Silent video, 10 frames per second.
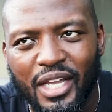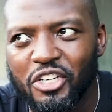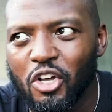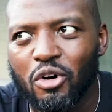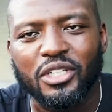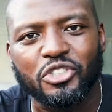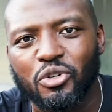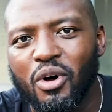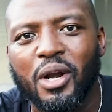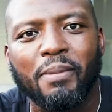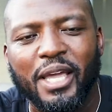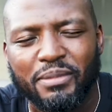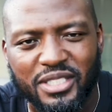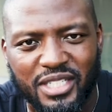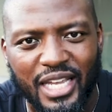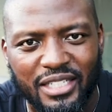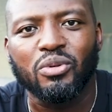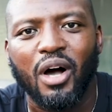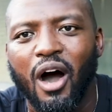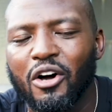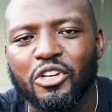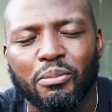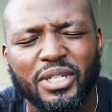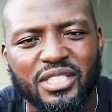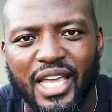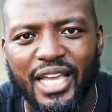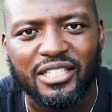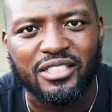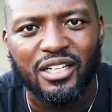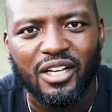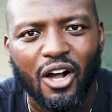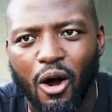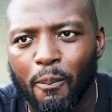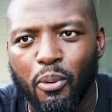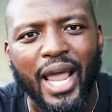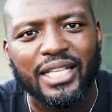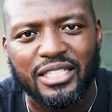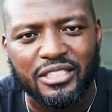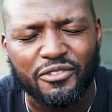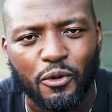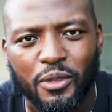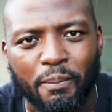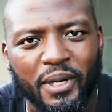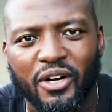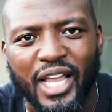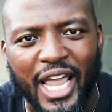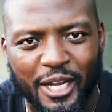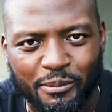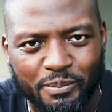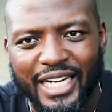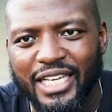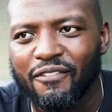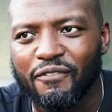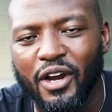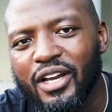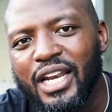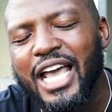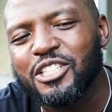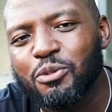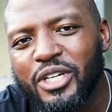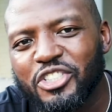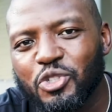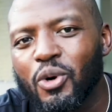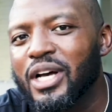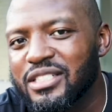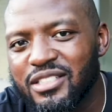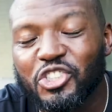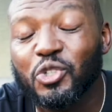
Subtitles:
And know that you're going to make mistakes. All your mistakes are practice for the bigger game. And then the very last one is trust.